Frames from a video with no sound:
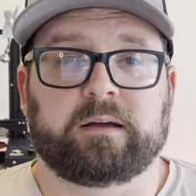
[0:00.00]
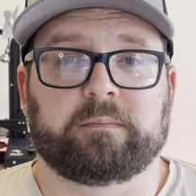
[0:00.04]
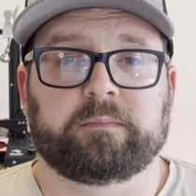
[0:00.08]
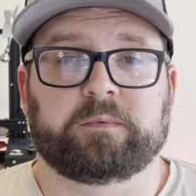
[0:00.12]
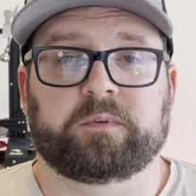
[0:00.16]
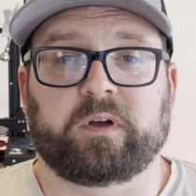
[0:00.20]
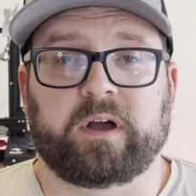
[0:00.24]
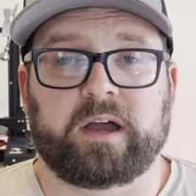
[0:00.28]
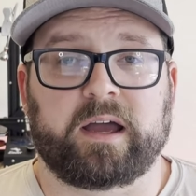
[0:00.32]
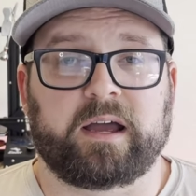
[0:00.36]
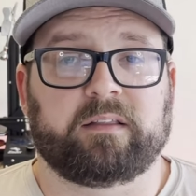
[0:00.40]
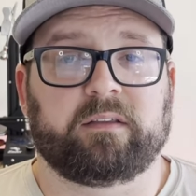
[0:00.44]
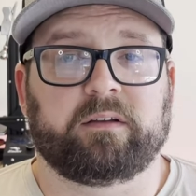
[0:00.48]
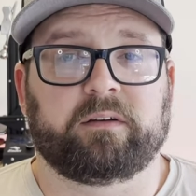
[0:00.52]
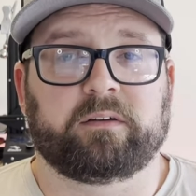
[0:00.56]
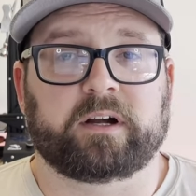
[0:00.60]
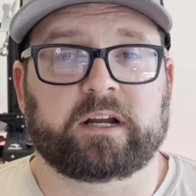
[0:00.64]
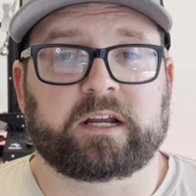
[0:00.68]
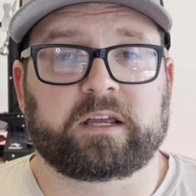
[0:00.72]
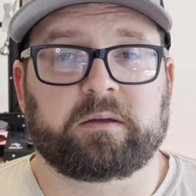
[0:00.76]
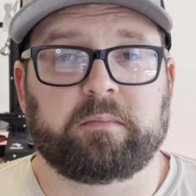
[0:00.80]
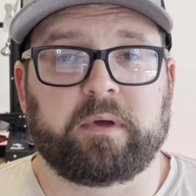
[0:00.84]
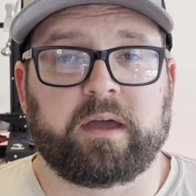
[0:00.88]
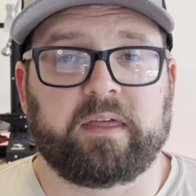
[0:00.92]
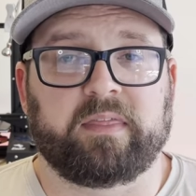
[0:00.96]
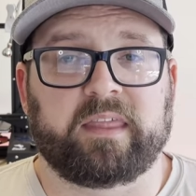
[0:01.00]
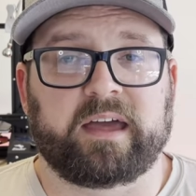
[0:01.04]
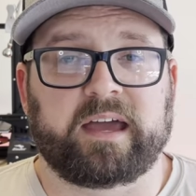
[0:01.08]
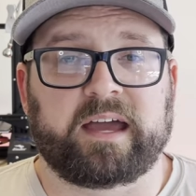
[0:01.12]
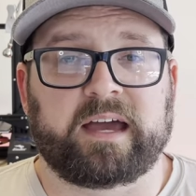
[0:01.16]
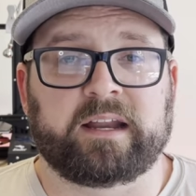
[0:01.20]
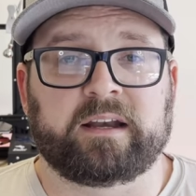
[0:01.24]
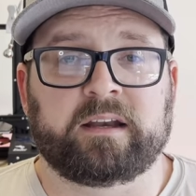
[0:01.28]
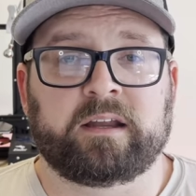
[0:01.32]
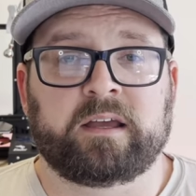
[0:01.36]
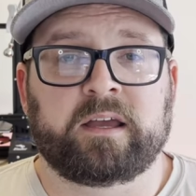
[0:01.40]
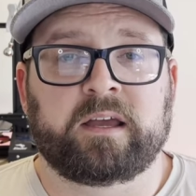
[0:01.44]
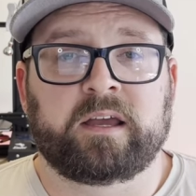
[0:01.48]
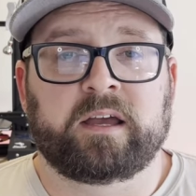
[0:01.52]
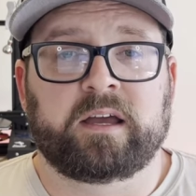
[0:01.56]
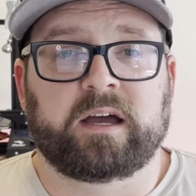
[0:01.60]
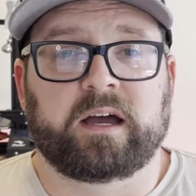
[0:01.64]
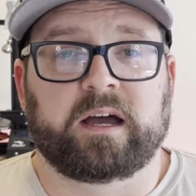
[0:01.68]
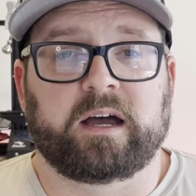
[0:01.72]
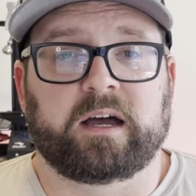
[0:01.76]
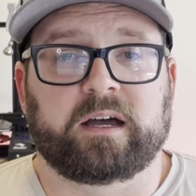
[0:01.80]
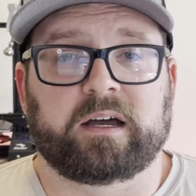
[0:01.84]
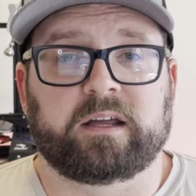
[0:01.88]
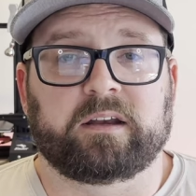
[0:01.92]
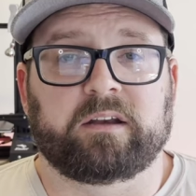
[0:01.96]
So I highly recommend that.
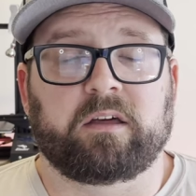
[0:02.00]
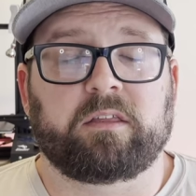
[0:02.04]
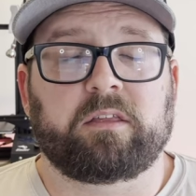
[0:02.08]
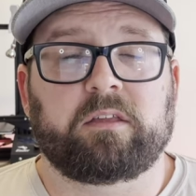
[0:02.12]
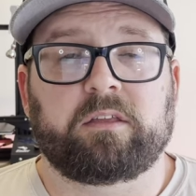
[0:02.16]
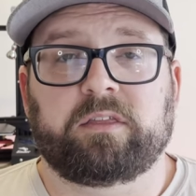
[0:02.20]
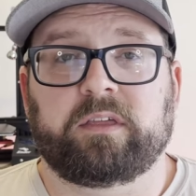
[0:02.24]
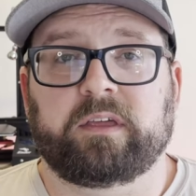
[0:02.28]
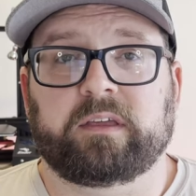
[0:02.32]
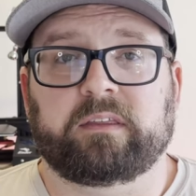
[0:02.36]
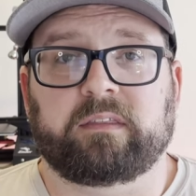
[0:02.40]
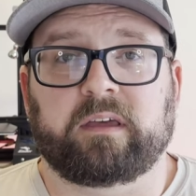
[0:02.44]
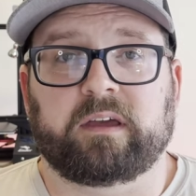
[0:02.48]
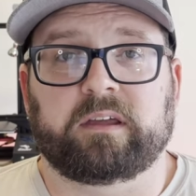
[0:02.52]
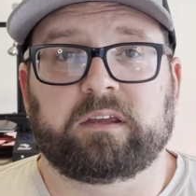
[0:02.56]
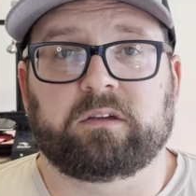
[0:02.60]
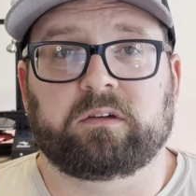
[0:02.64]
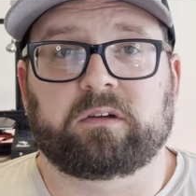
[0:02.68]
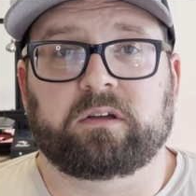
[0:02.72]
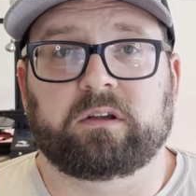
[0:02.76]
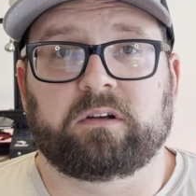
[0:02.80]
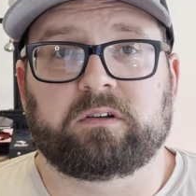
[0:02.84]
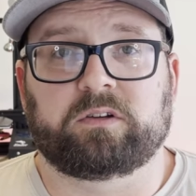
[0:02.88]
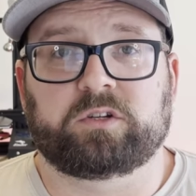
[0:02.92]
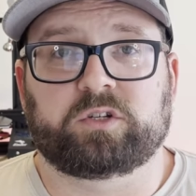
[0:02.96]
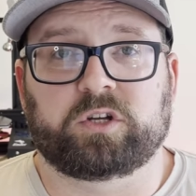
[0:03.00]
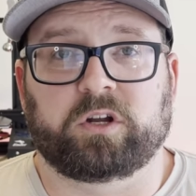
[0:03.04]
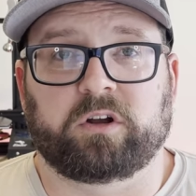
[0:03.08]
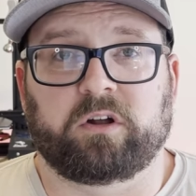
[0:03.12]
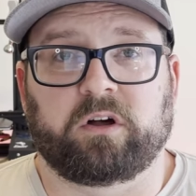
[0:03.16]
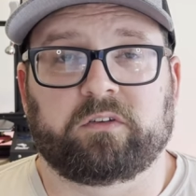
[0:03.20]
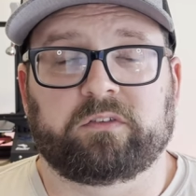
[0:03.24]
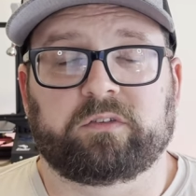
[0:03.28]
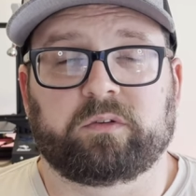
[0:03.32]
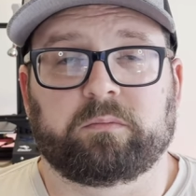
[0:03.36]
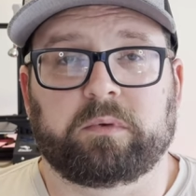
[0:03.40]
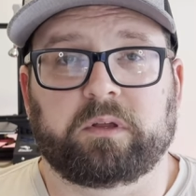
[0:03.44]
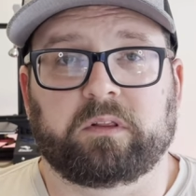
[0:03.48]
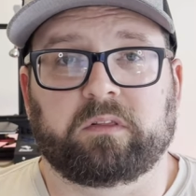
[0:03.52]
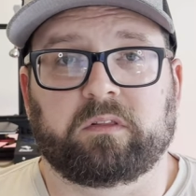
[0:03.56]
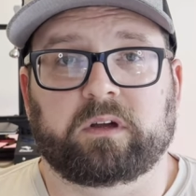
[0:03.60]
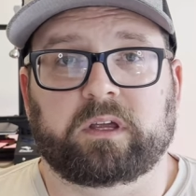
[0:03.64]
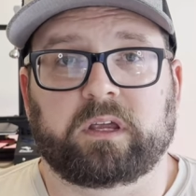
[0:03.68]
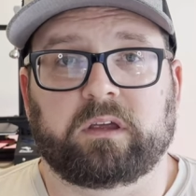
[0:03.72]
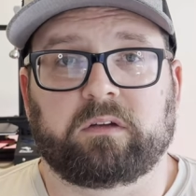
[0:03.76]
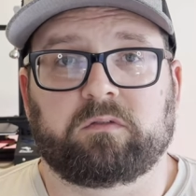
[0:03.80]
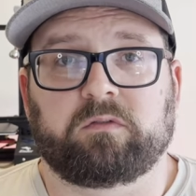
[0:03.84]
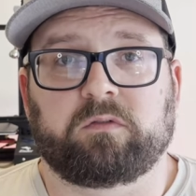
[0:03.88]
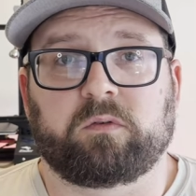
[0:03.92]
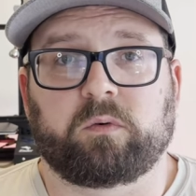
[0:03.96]
Another thing that you should also be
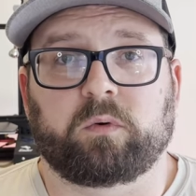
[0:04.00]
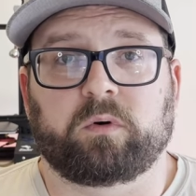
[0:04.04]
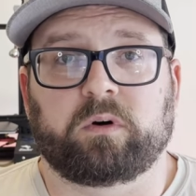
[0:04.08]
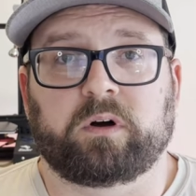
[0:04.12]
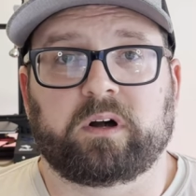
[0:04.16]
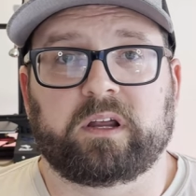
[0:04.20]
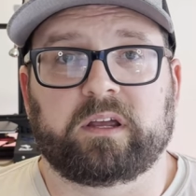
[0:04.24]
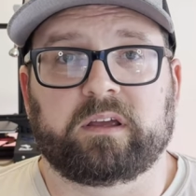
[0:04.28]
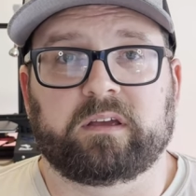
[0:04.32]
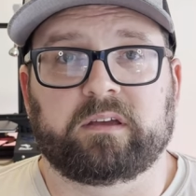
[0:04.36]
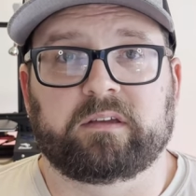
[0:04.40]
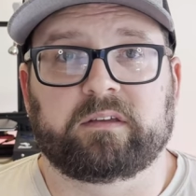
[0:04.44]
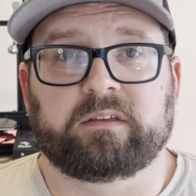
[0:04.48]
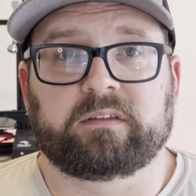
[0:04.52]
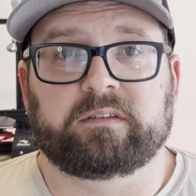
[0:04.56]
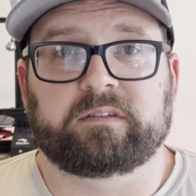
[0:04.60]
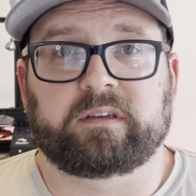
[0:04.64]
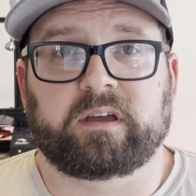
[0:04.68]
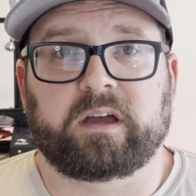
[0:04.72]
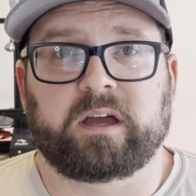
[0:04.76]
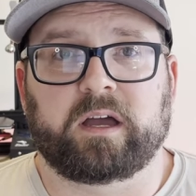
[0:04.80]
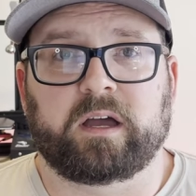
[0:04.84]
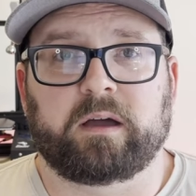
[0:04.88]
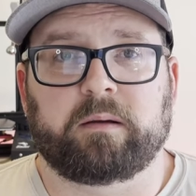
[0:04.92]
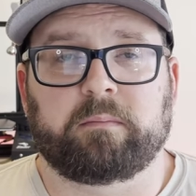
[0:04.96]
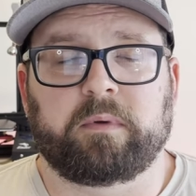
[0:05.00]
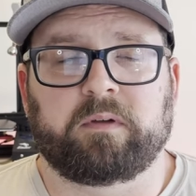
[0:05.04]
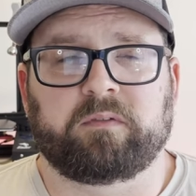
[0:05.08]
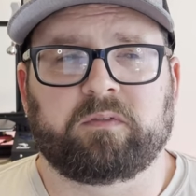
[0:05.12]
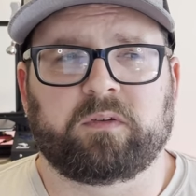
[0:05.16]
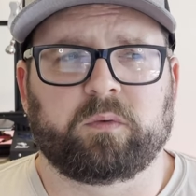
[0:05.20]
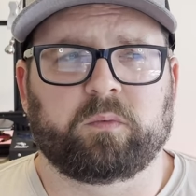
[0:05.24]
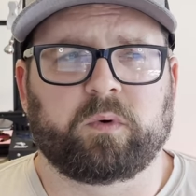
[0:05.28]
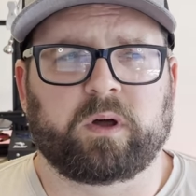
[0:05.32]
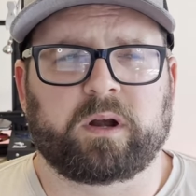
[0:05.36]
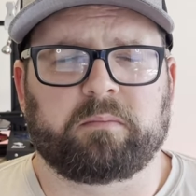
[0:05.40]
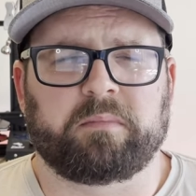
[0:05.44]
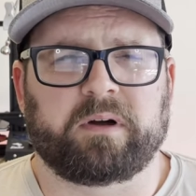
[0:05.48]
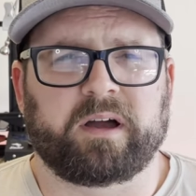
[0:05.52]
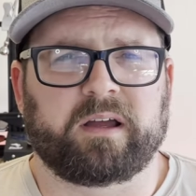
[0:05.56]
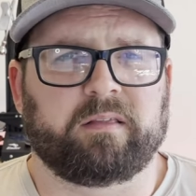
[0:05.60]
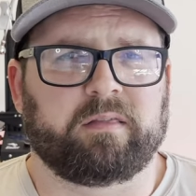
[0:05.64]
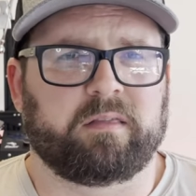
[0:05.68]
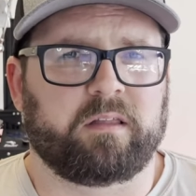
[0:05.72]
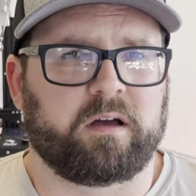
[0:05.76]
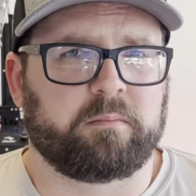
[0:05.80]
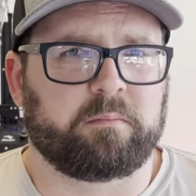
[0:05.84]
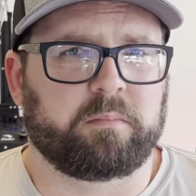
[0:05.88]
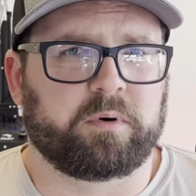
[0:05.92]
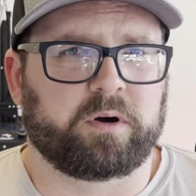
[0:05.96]
looking for is if you want to buy
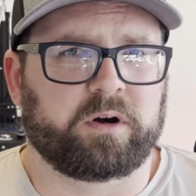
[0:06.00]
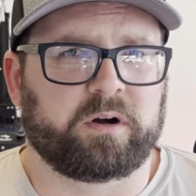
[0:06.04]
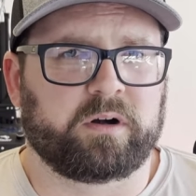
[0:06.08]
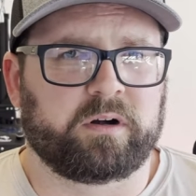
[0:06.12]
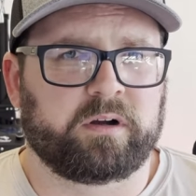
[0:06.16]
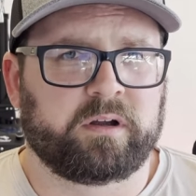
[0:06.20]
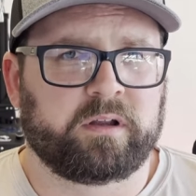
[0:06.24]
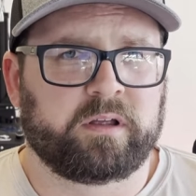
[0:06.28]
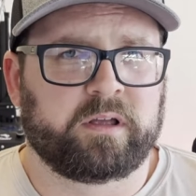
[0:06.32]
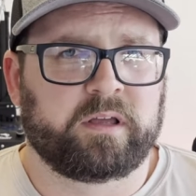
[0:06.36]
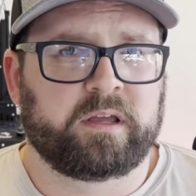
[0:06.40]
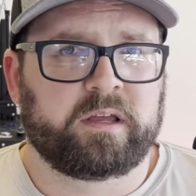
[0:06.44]
lumber